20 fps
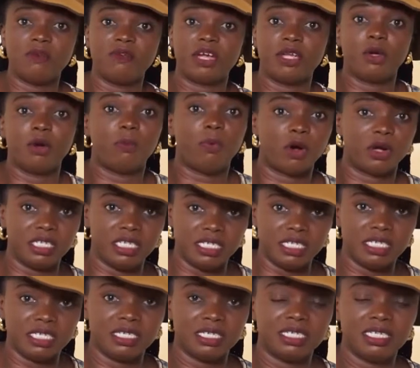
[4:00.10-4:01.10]
over your
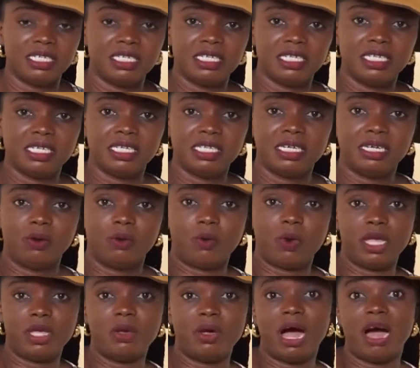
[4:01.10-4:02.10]
body.
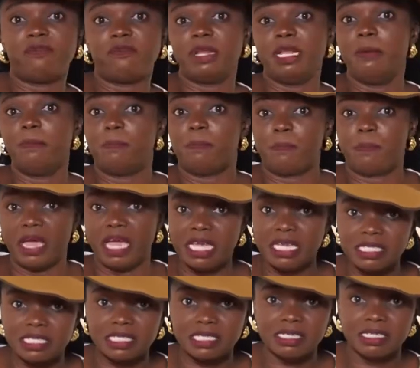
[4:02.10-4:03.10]
When you have limb
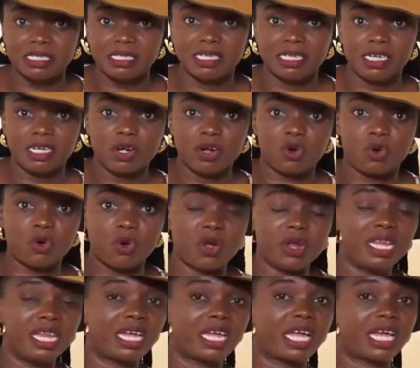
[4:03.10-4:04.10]
pains,
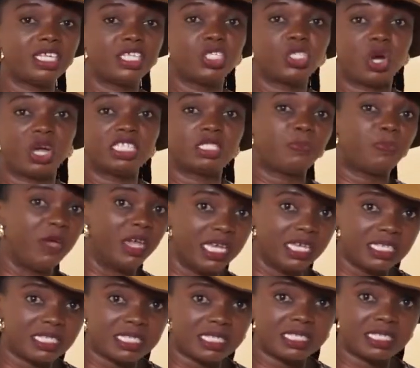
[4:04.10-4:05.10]
chronic joint
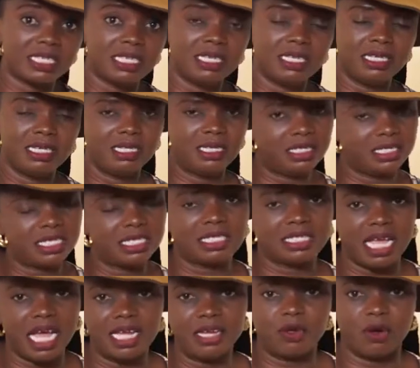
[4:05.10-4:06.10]
pains, it's a
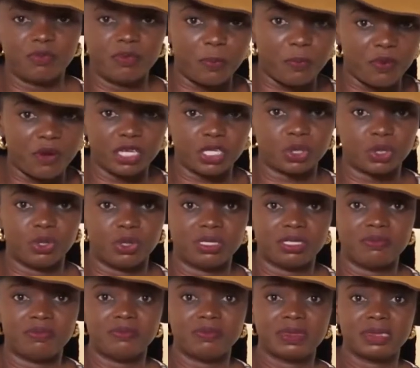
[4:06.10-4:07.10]
sign of
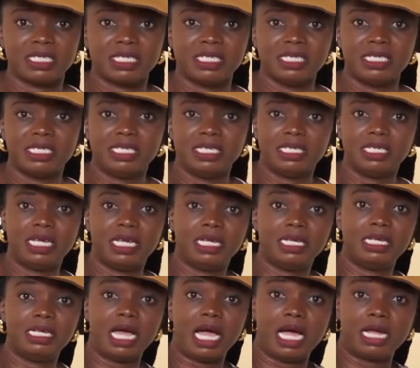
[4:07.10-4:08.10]
depression.
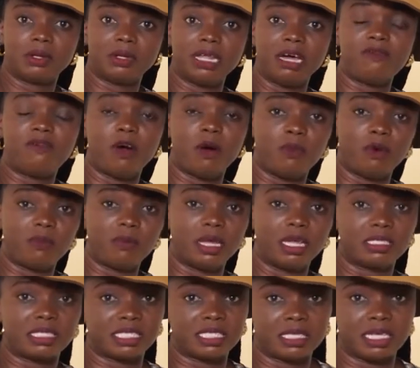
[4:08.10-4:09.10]
Then another form of
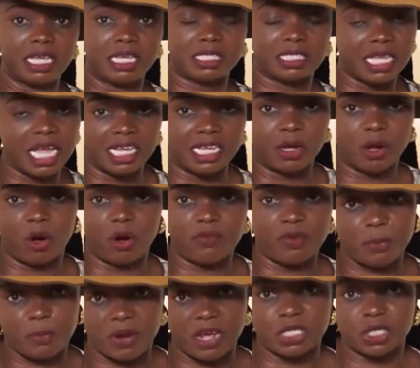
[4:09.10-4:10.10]
a sign of
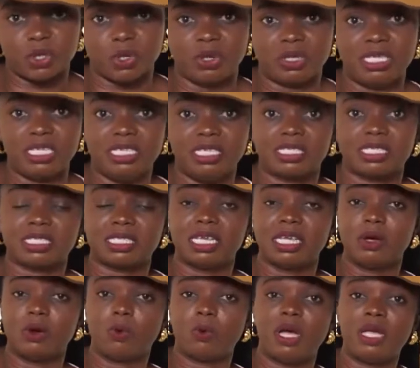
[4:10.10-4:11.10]
depression is
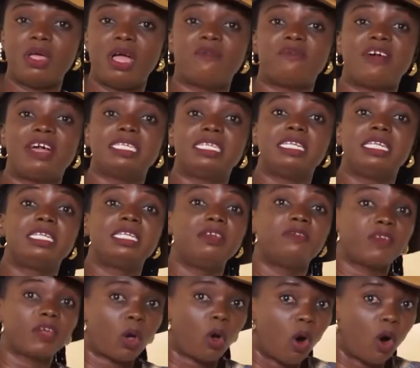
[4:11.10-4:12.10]
when you are finding it
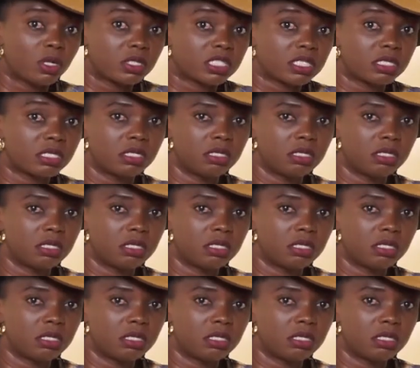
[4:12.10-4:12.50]
difficult